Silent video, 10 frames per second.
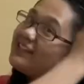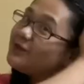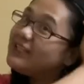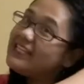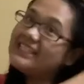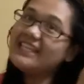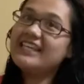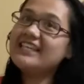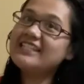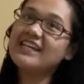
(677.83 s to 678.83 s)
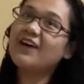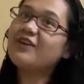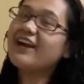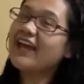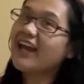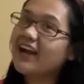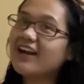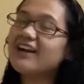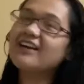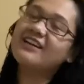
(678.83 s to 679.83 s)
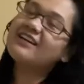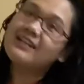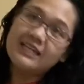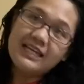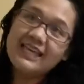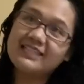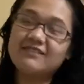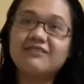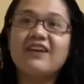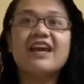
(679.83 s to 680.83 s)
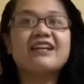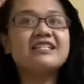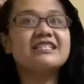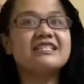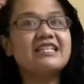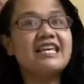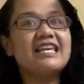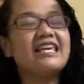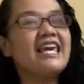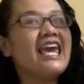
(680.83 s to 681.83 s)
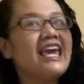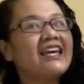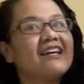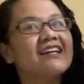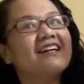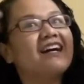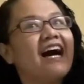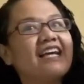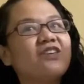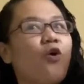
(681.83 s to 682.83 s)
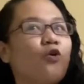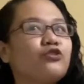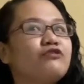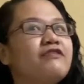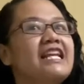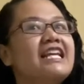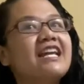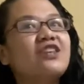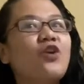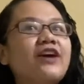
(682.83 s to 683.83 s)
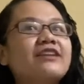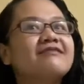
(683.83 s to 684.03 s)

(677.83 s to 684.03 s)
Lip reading: gising our hair. It's very sticky. Ayoko yung feeling na yon.